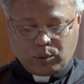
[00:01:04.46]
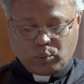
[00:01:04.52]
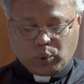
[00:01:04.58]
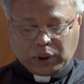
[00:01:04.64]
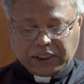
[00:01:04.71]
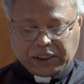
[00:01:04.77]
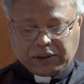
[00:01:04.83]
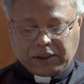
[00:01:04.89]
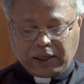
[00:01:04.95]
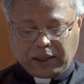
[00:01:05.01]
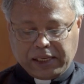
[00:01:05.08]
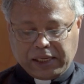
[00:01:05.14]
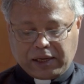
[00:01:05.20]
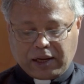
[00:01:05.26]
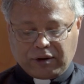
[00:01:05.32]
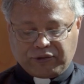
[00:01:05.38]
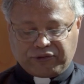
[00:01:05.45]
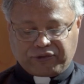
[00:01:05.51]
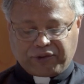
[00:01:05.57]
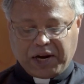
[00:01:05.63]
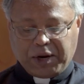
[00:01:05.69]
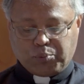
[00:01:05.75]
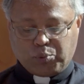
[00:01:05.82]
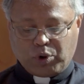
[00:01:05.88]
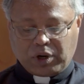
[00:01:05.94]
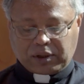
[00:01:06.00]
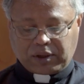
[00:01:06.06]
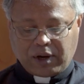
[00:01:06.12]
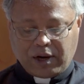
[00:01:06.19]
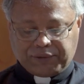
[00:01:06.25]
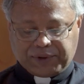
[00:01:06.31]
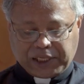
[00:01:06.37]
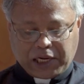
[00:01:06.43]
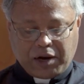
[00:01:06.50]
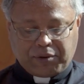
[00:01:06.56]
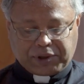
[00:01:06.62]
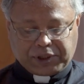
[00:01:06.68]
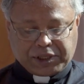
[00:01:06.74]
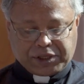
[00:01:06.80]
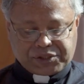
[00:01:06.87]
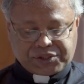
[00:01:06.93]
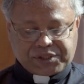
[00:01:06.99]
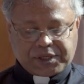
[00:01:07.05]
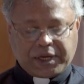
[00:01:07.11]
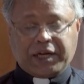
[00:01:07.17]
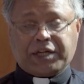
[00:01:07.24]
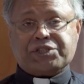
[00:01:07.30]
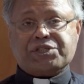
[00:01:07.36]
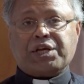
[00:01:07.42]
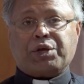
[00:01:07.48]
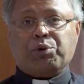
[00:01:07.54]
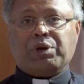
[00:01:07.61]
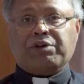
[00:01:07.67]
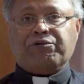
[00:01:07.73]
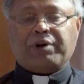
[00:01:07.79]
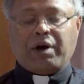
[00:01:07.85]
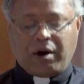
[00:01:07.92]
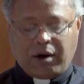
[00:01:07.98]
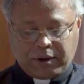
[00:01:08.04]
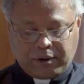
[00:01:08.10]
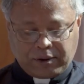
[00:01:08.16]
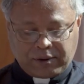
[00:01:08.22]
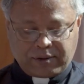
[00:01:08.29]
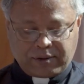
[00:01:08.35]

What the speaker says: within the legal framework of the governor's executive order.